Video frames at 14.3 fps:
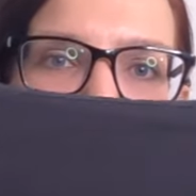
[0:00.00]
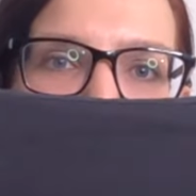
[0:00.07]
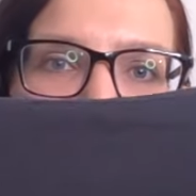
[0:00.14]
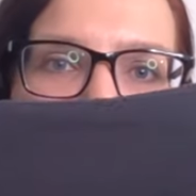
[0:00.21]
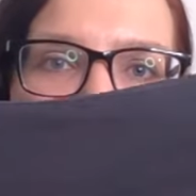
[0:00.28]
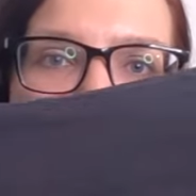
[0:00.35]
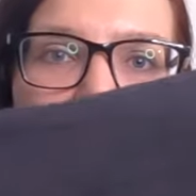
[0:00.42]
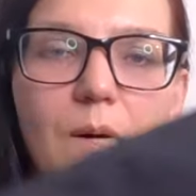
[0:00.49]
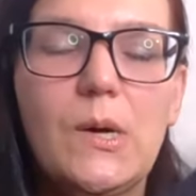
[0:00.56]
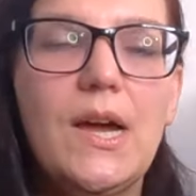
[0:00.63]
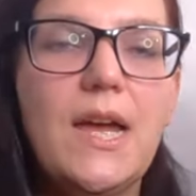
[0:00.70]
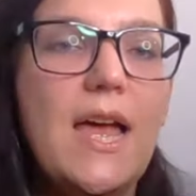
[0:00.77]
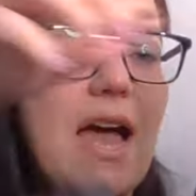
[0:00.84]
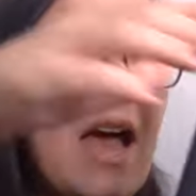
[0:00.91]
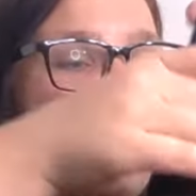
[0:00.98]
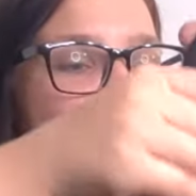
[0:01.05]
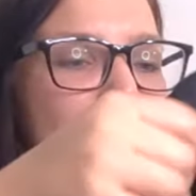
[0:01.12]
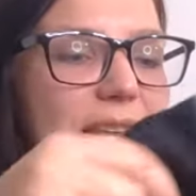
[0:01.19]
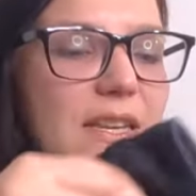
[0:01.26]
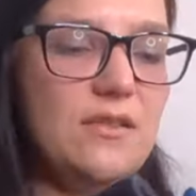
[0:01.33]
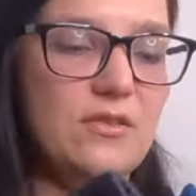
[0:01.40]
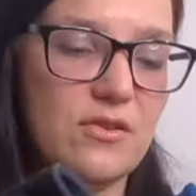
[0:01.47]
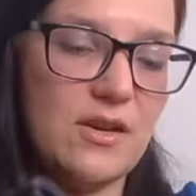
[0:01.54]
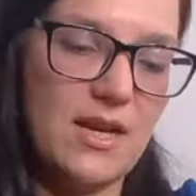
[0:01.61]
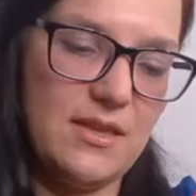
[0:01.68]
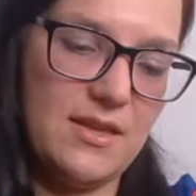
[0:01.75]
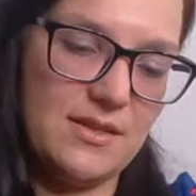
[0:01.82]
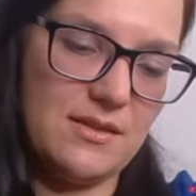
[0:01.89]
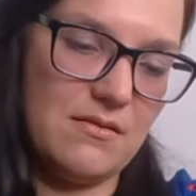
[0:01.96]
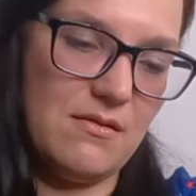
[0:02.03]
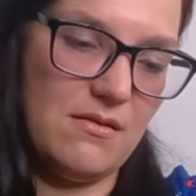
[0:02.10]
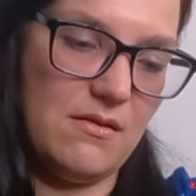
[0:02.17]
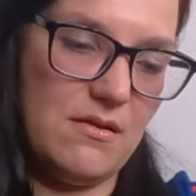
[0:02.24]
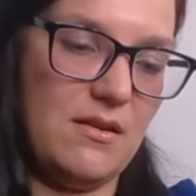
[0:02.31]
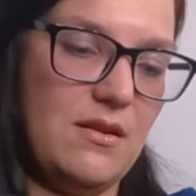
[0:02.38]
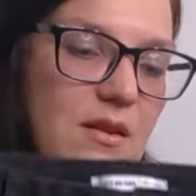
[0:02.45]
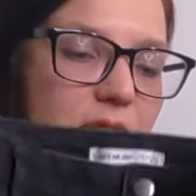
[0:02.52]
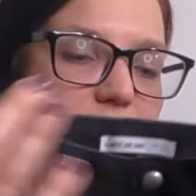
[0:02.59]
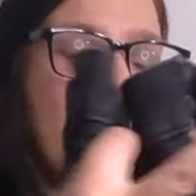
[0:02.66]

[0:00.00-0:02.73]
So I meant to try these on